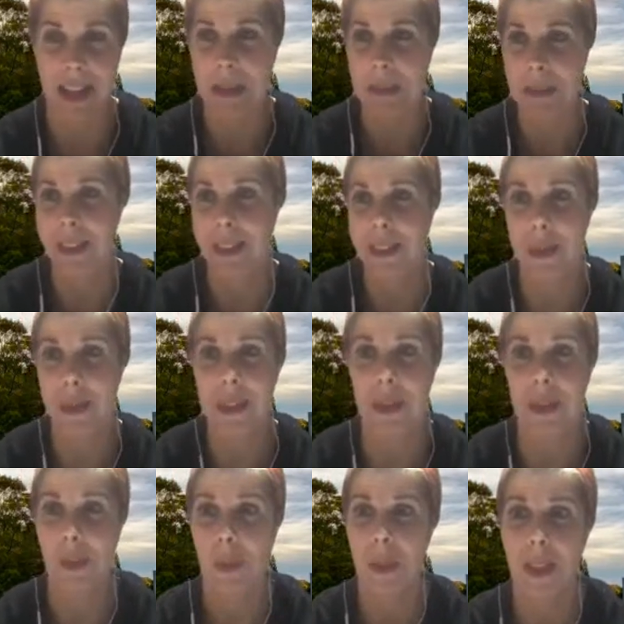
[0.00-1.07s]
But it's going
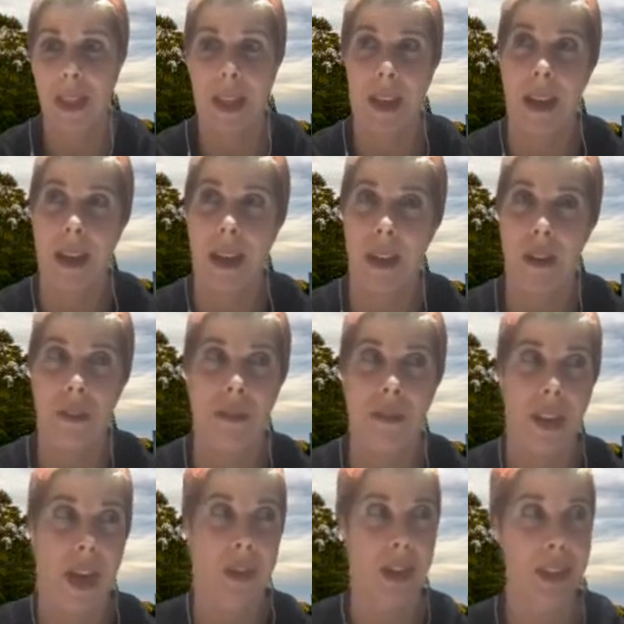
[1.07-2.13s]
to be
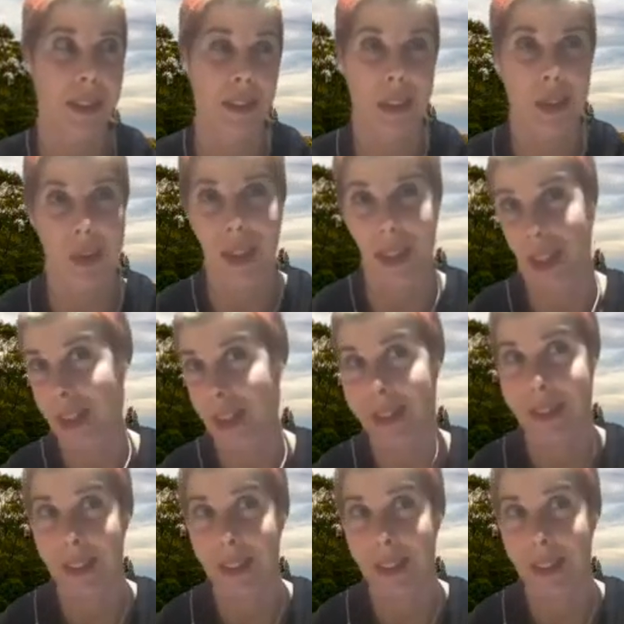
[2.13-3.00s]
very theoretical